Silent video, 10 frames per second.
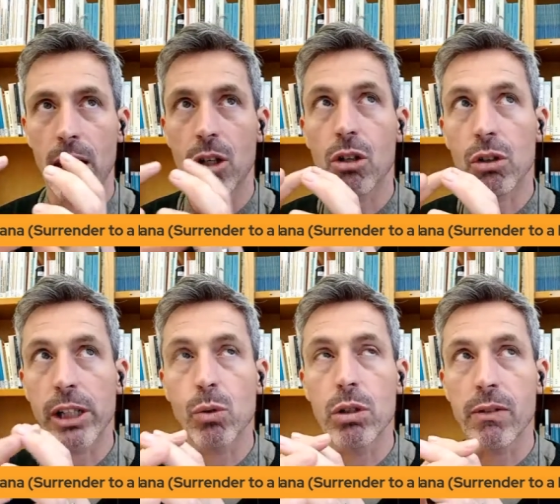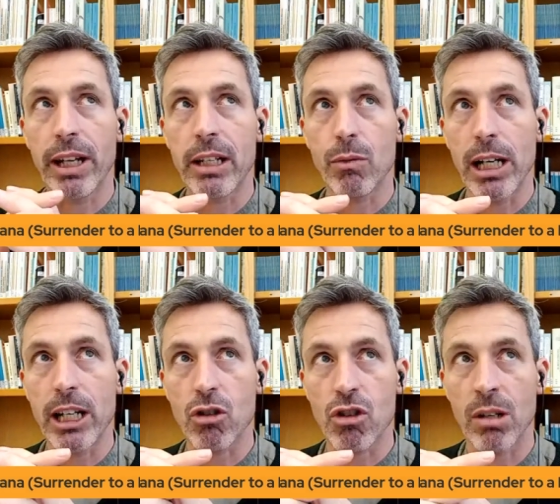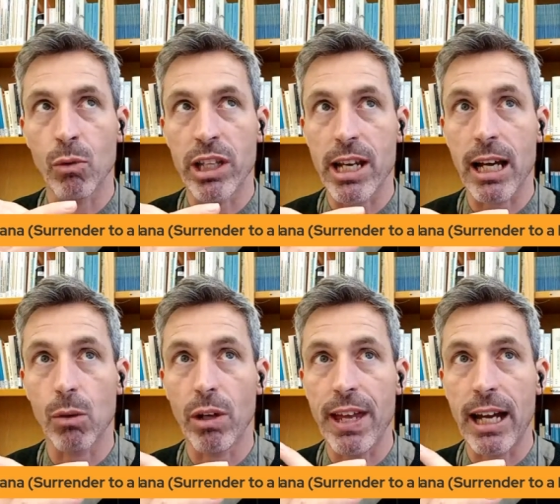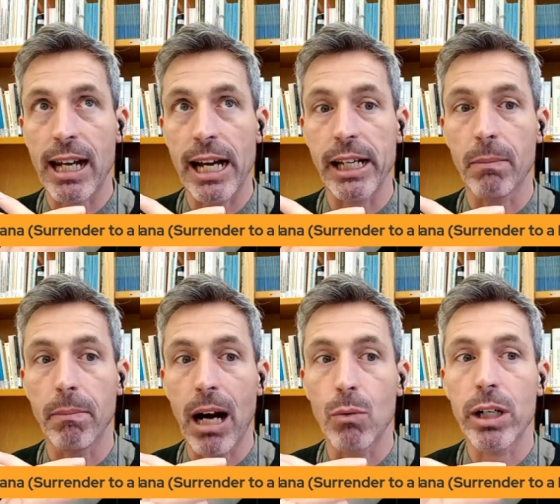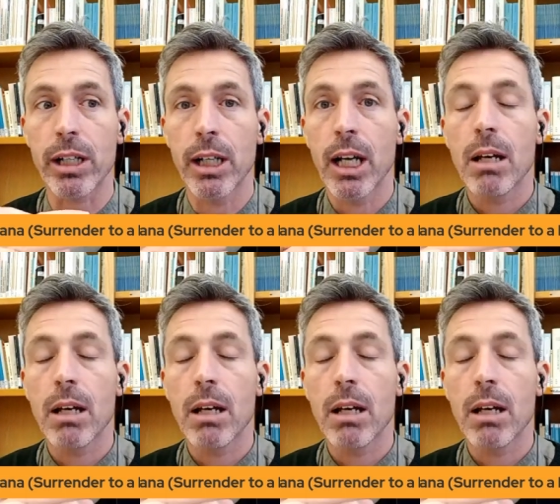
not only cultivate a relationship with, the, with that higher power,